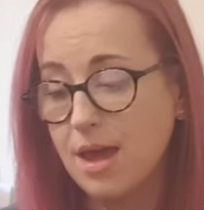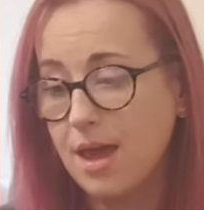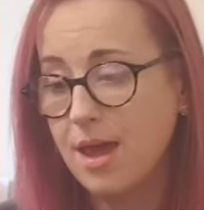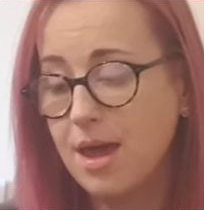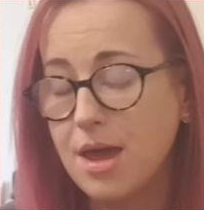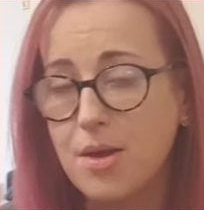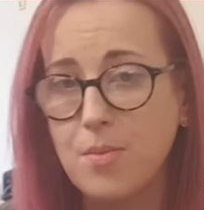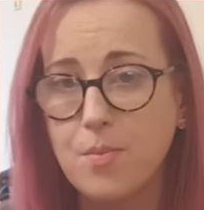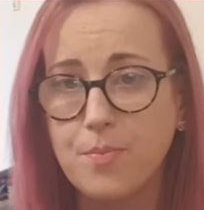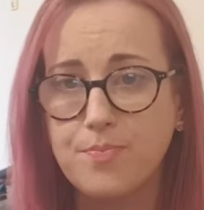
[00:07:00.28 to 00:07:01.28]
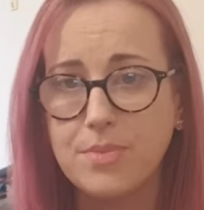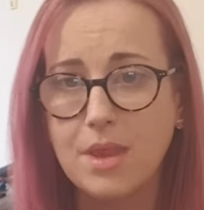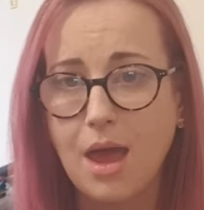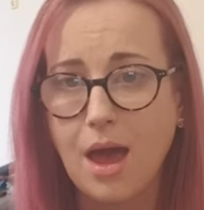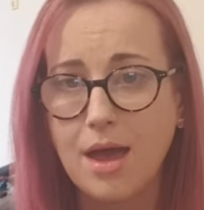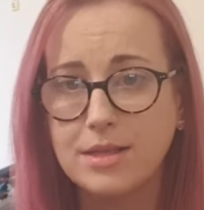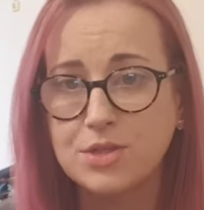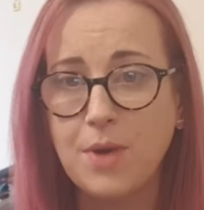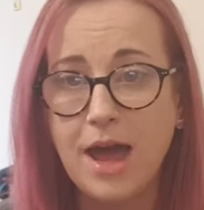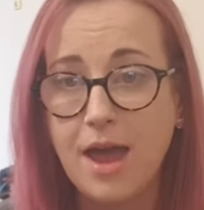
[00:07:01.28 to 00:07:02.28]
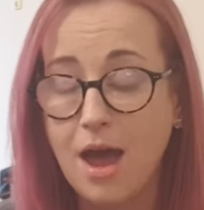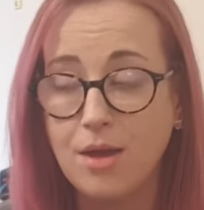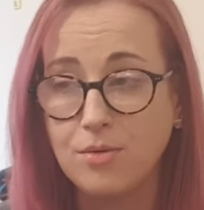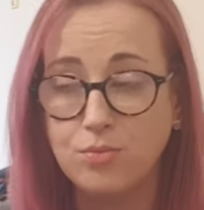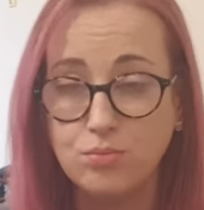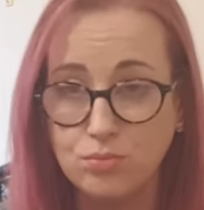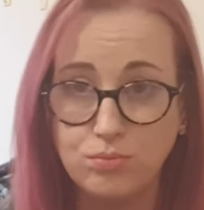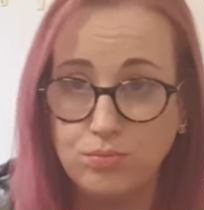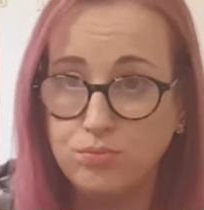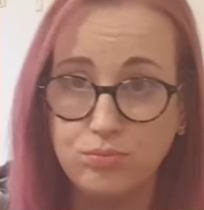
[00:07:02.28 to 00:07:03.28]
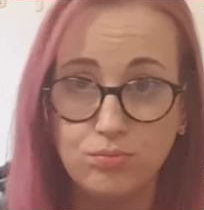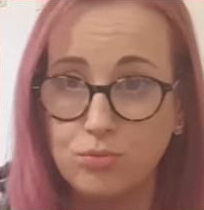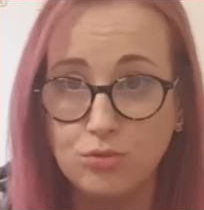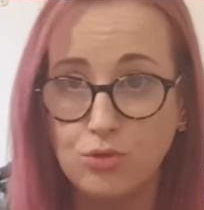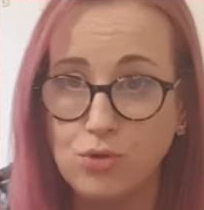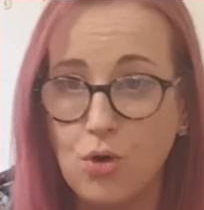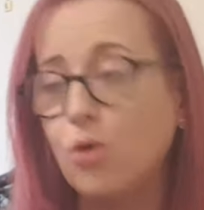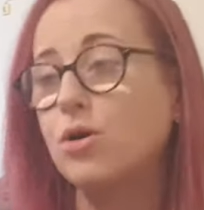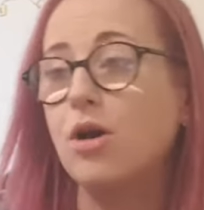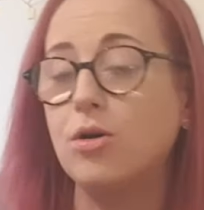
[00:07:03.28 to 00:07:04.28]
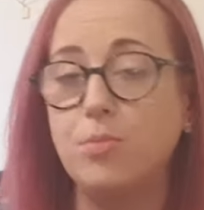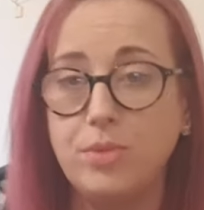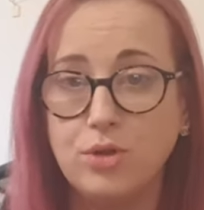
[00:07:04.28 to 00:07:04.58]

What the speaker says: That's why I will no longer be